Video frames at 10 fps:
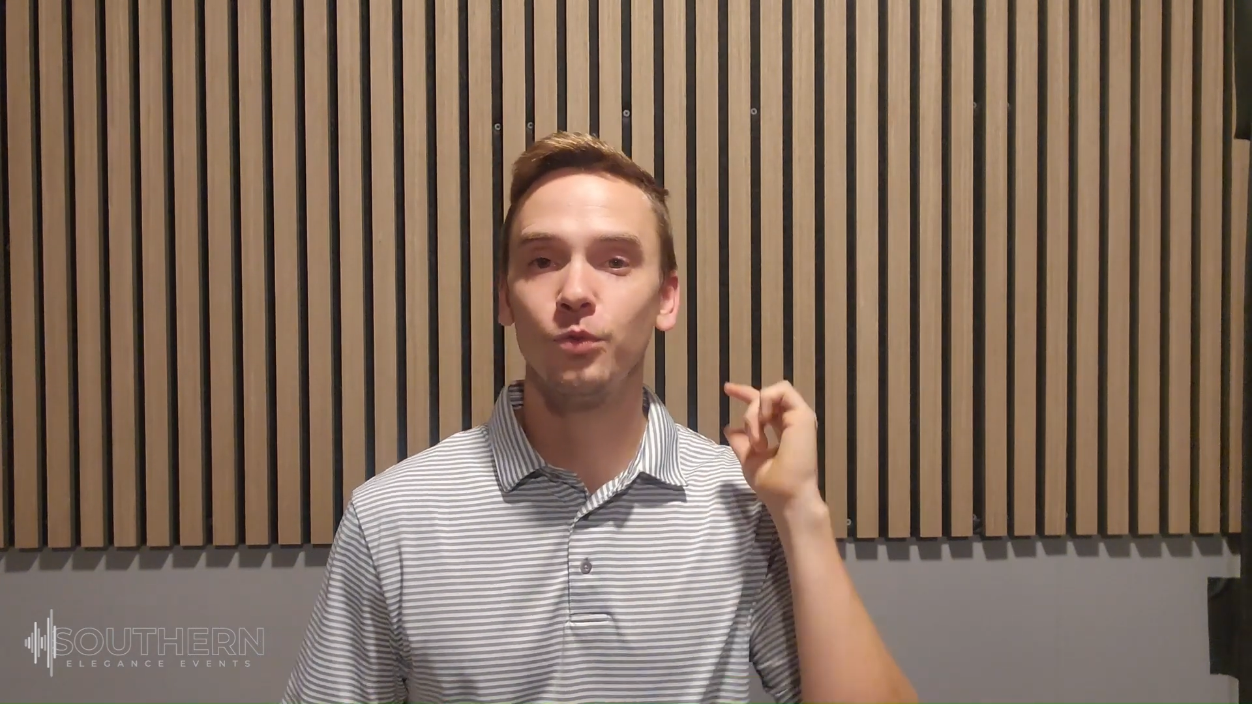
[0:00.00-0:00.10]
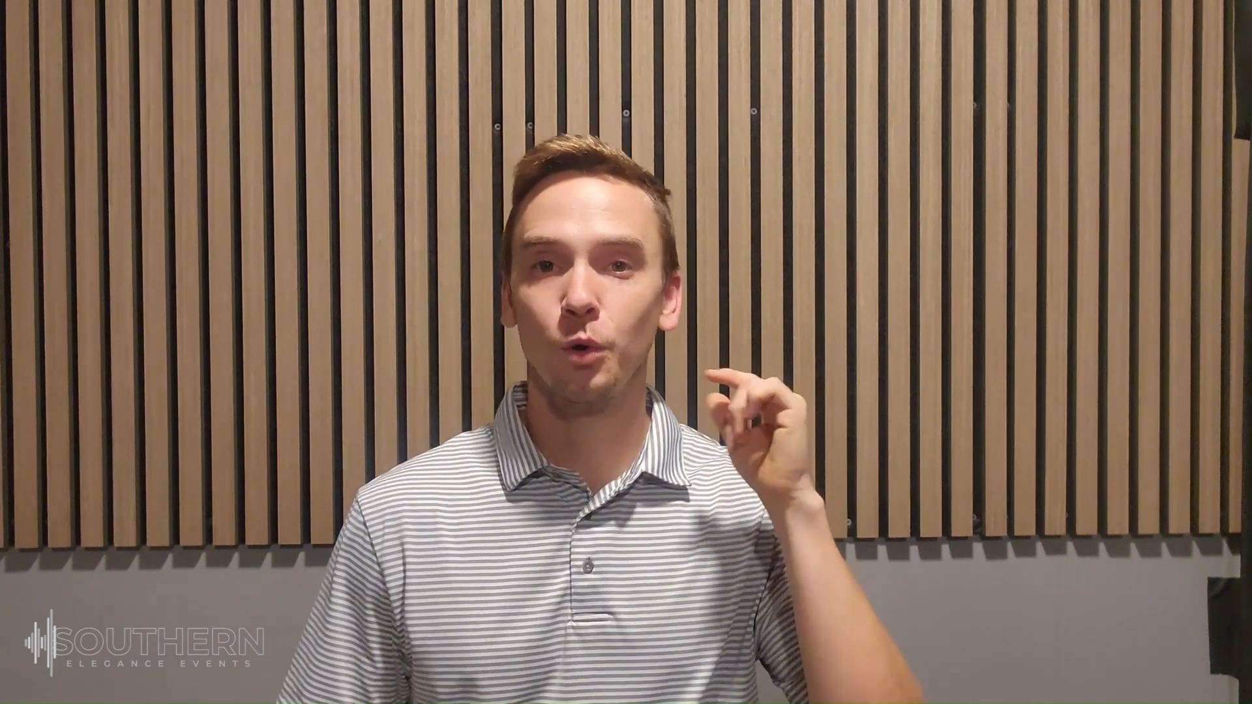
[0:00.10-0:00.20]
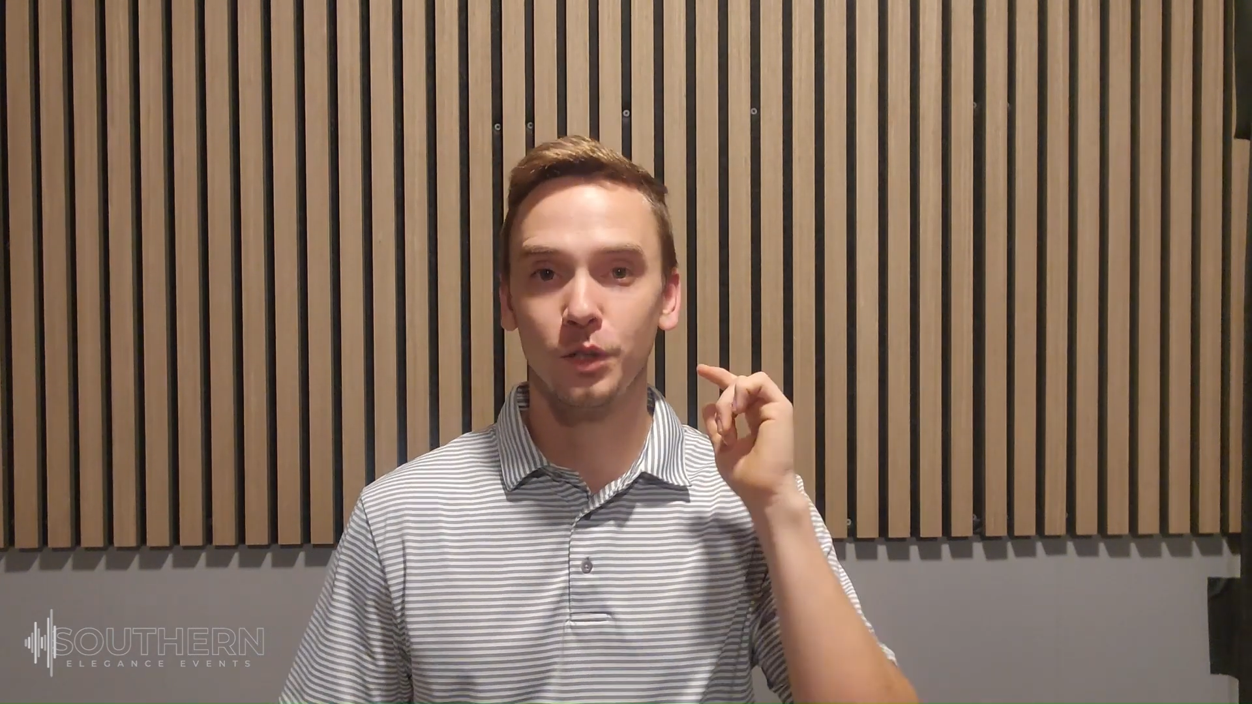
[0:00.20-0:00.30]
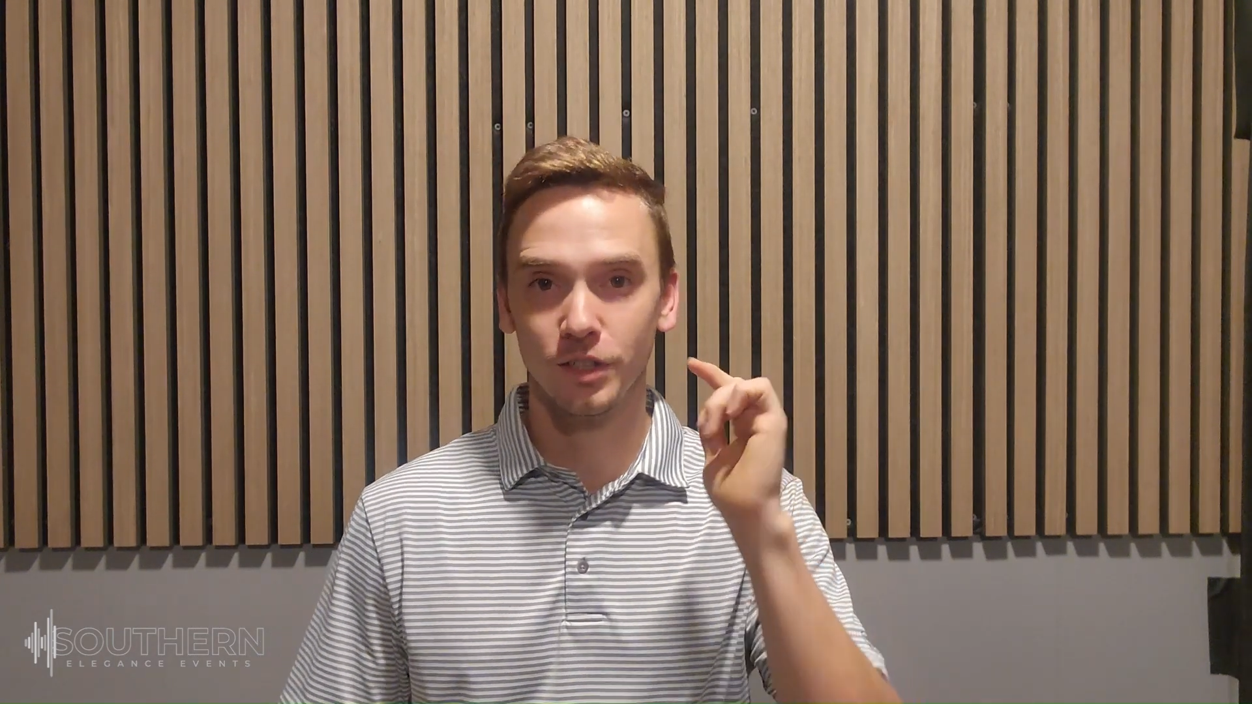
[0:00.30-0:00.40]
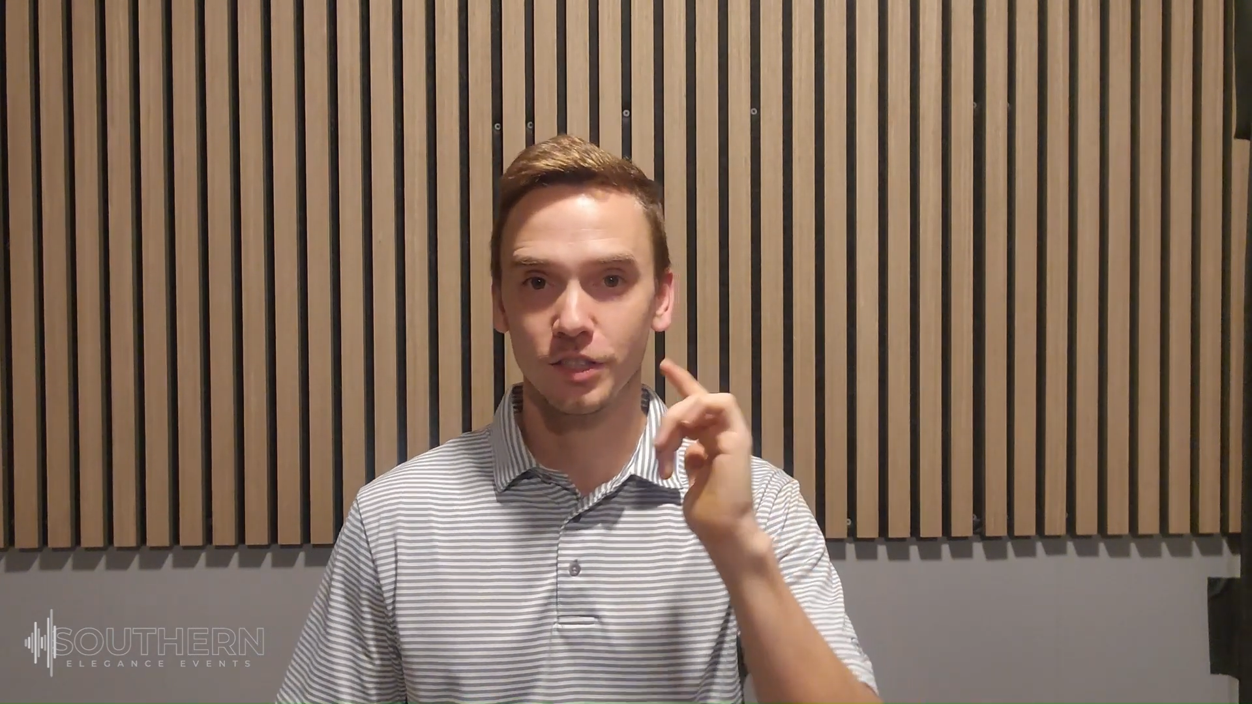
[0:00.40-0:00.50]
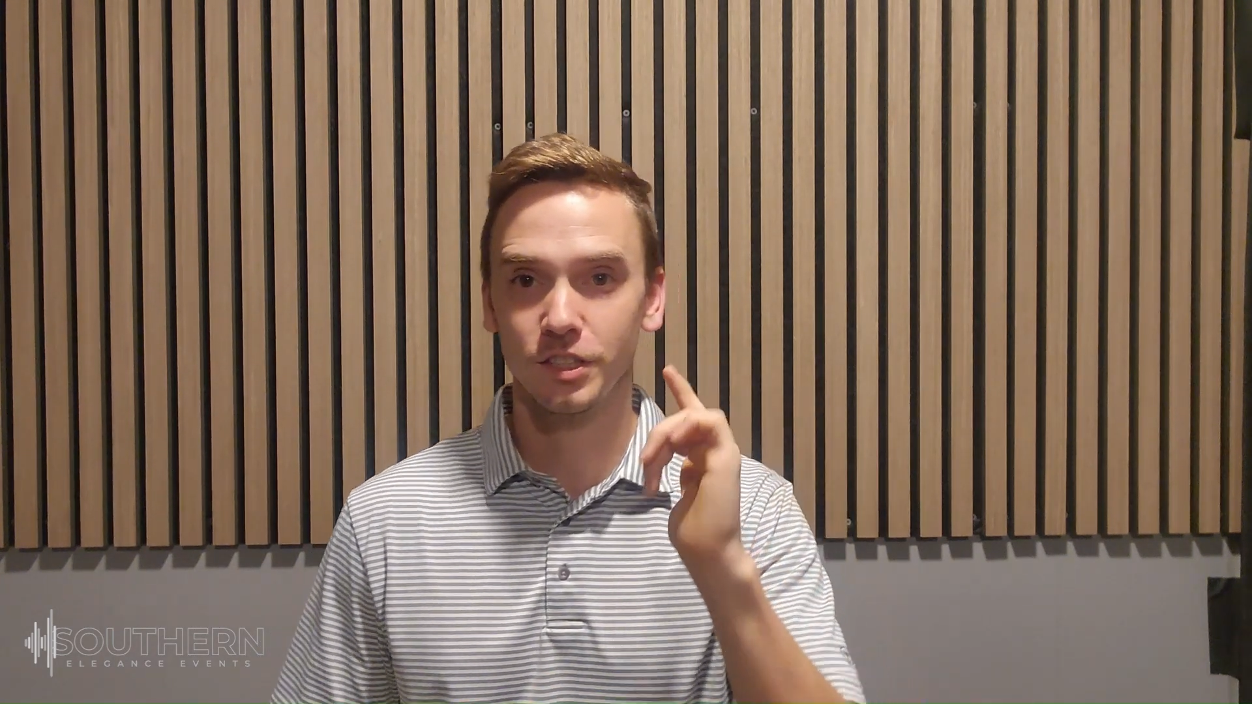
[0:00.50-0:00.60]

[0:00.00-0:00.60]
for your